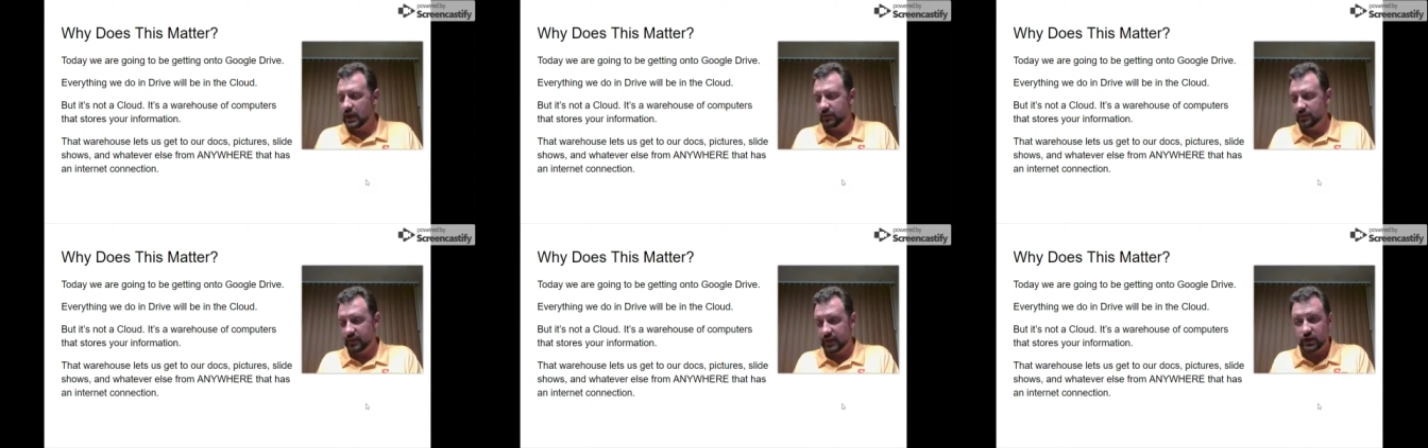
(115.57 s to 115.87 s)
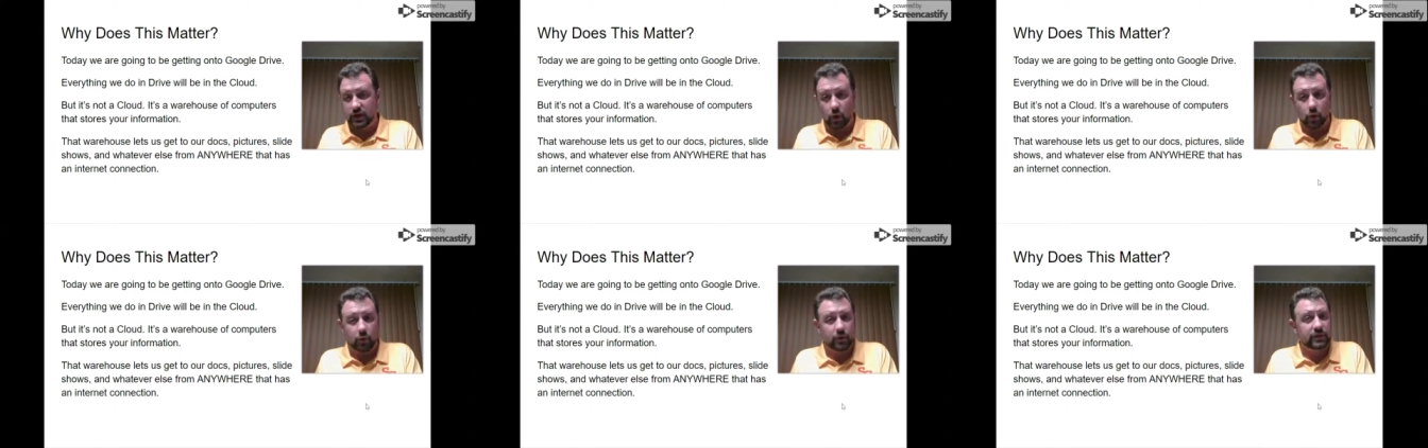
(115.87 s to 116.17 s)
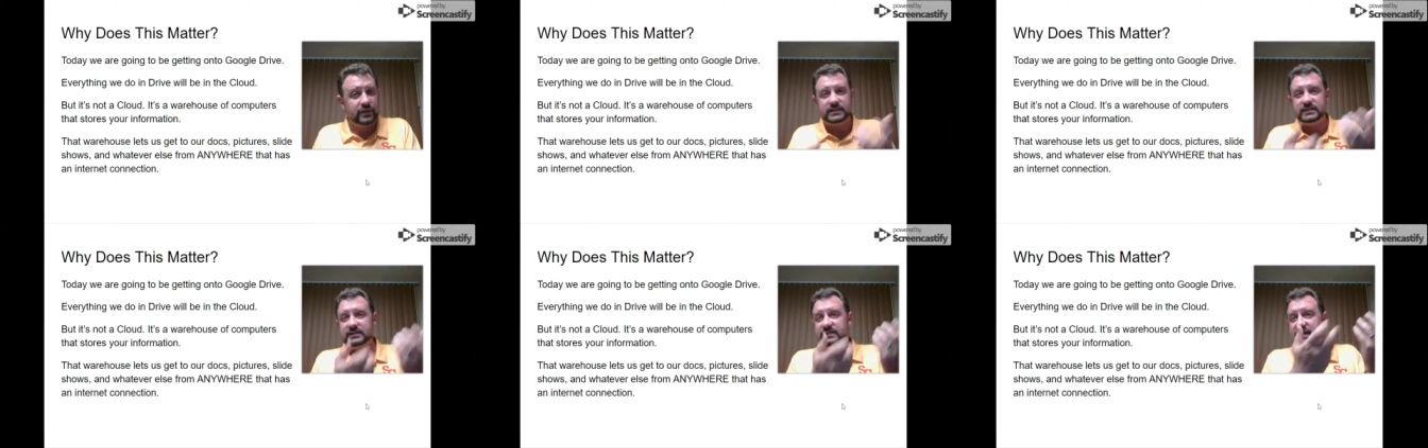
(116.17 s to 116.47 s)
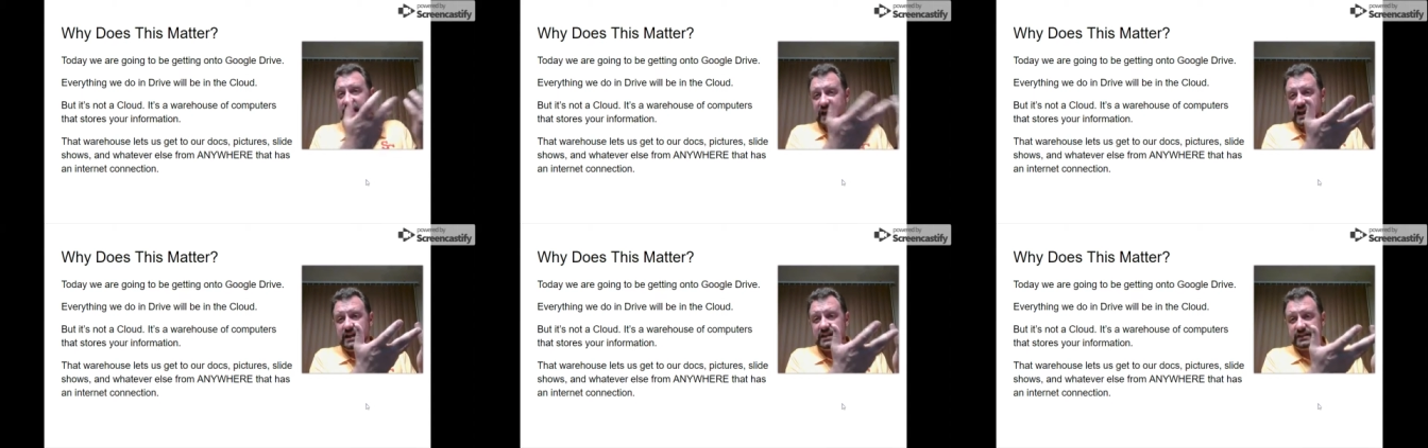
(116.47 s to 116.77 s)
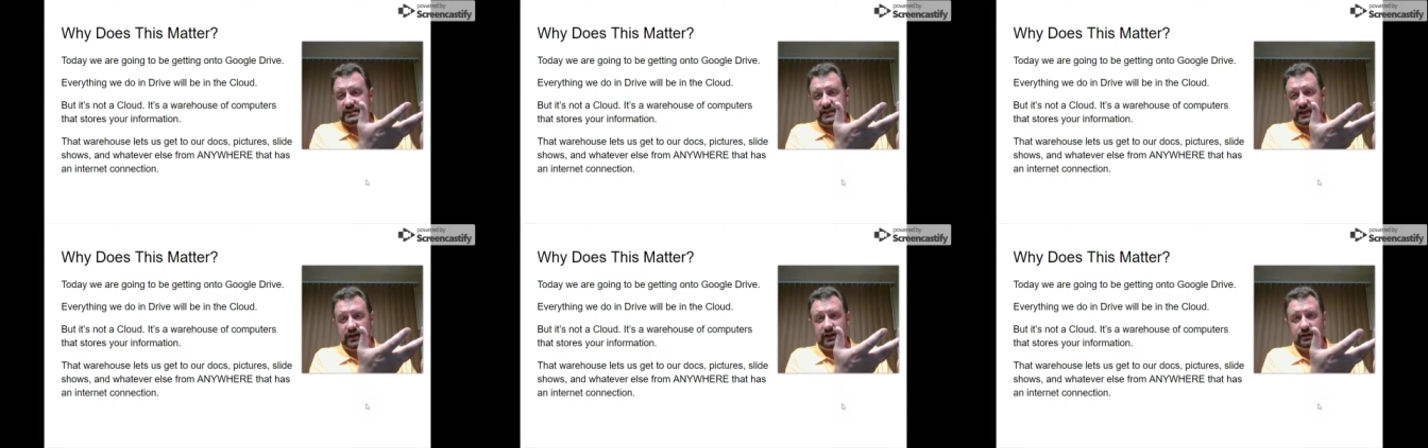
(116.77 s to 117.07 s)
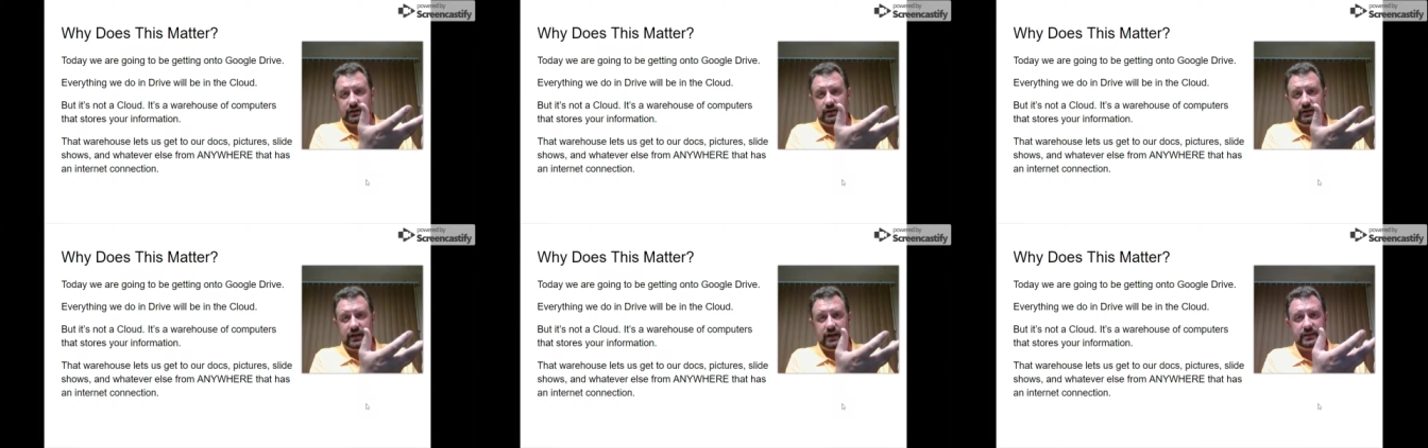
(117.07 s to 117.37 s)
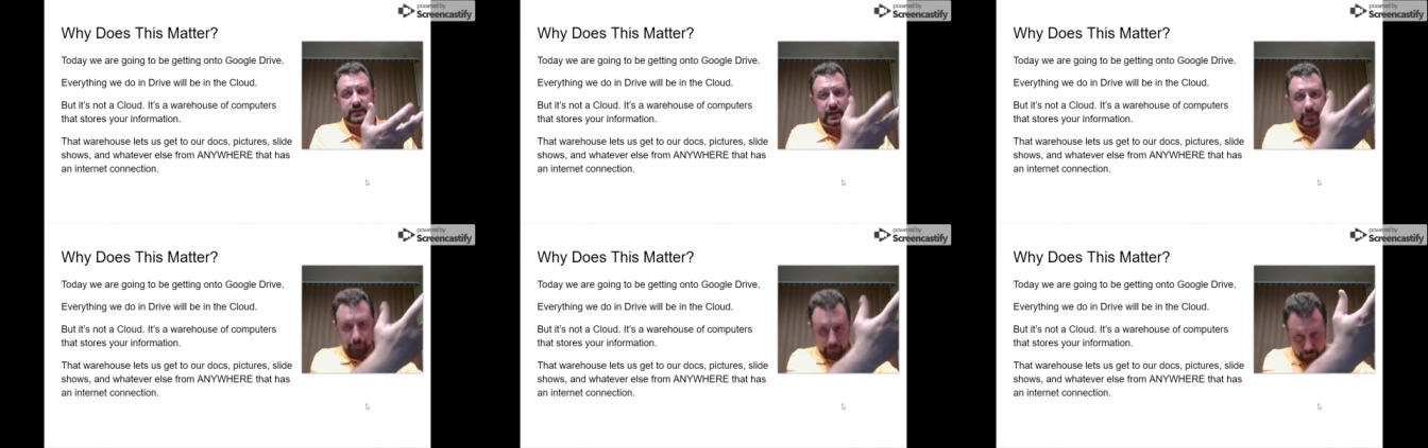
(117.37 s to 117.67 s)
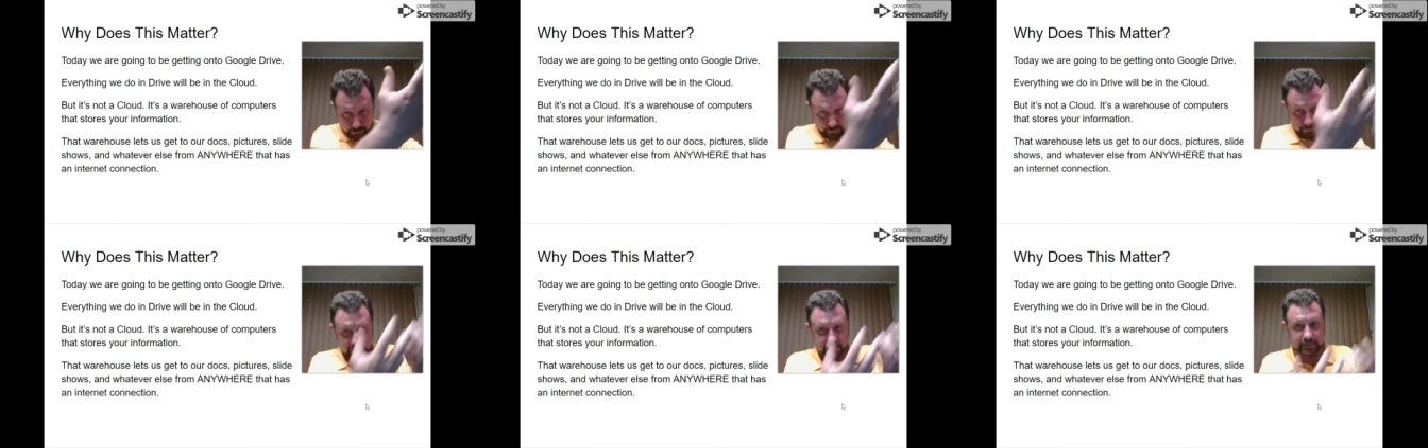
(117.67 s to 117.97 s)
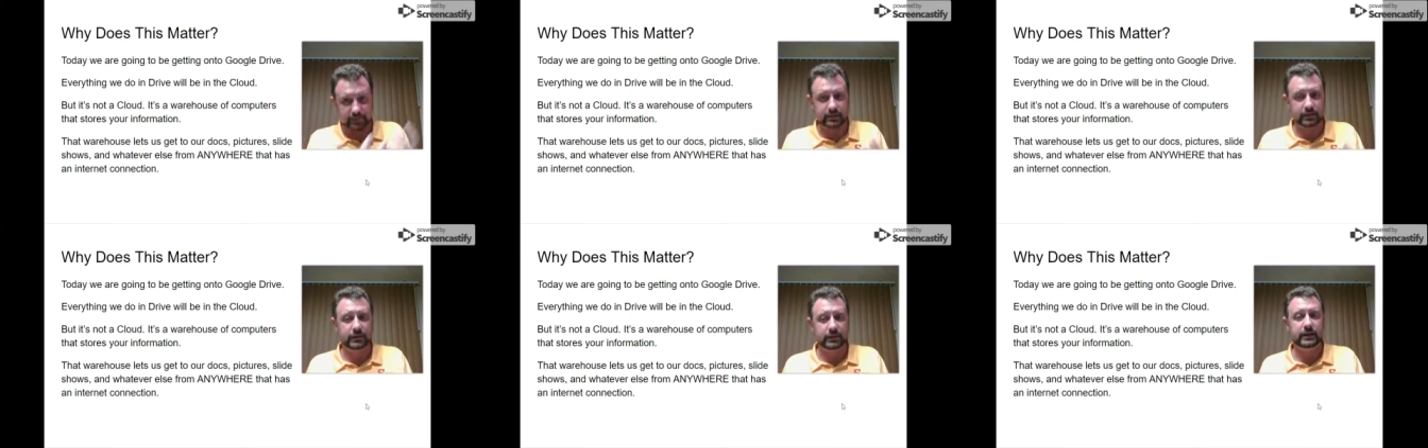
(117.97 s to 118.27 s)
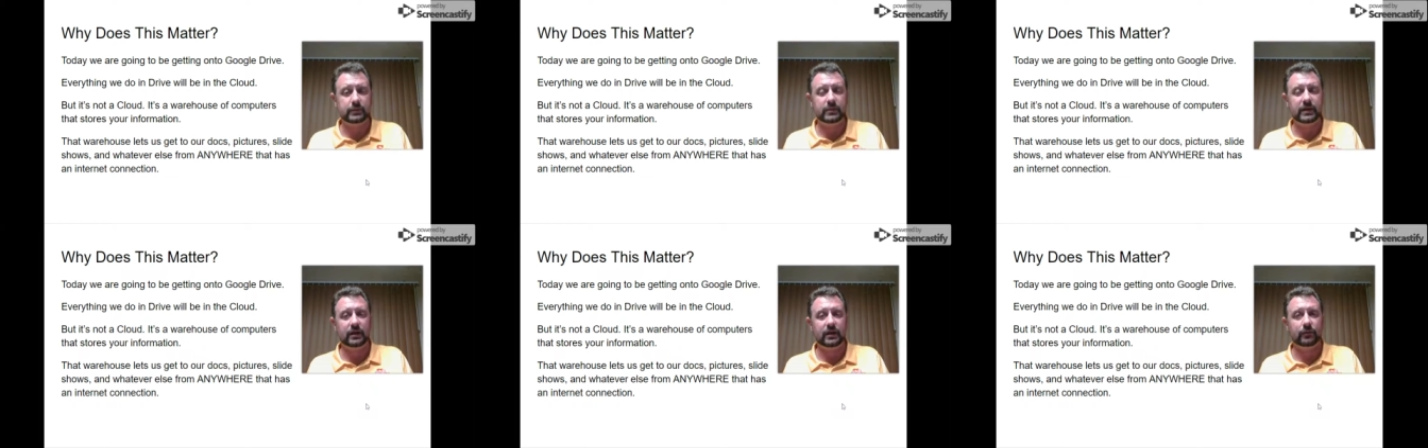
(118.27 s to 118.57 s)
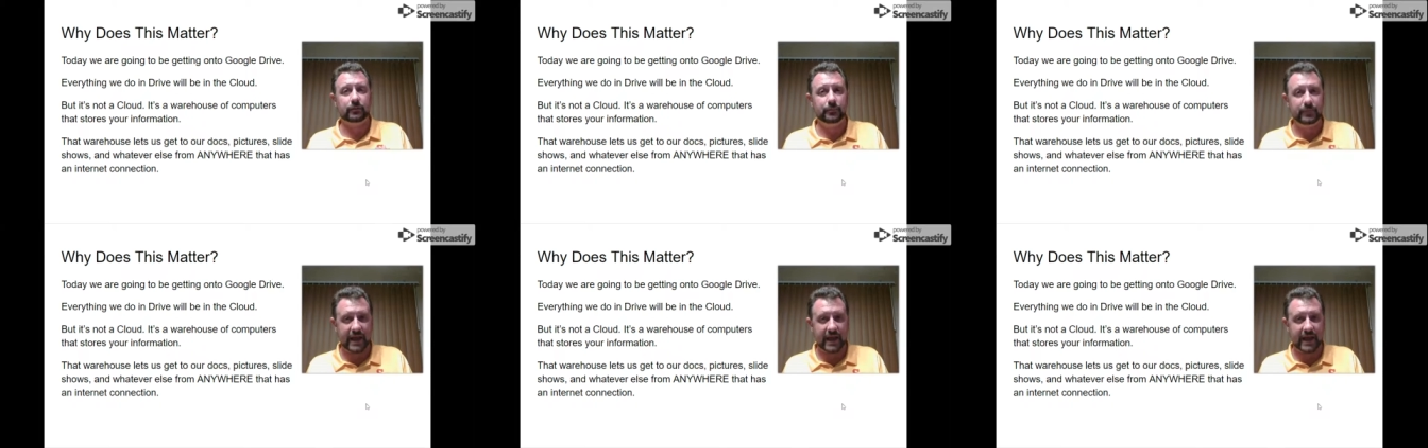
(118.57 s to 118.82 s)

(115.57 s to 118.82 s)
They go to this data center and they bring the email